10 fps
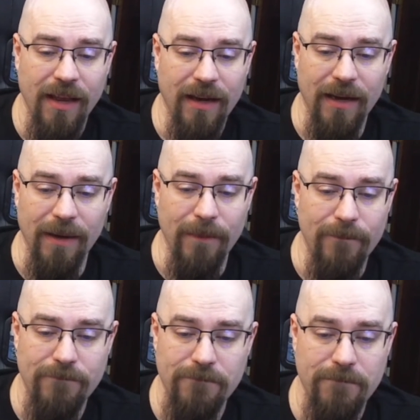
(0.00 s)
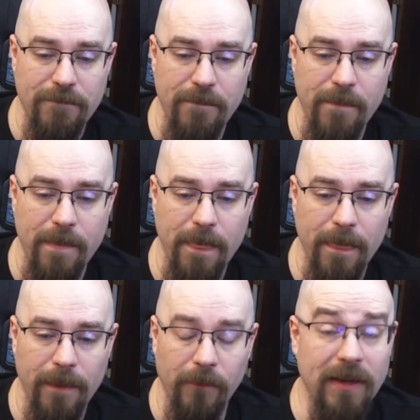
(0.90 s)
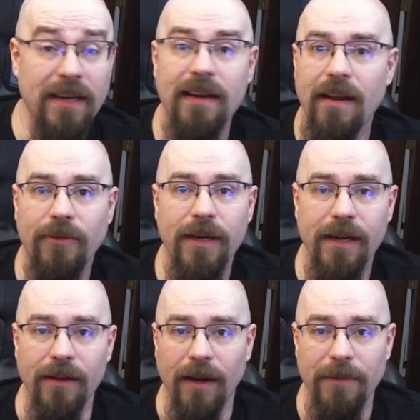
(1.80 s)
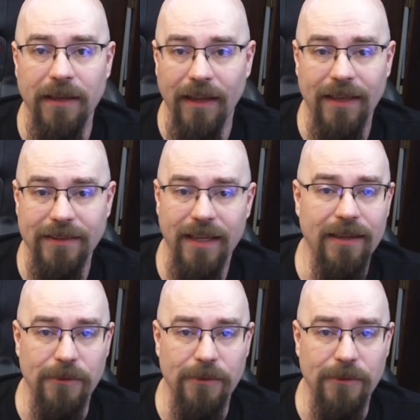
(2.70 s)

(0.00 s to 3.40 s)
Uh, we did it every year. I mean, like I said,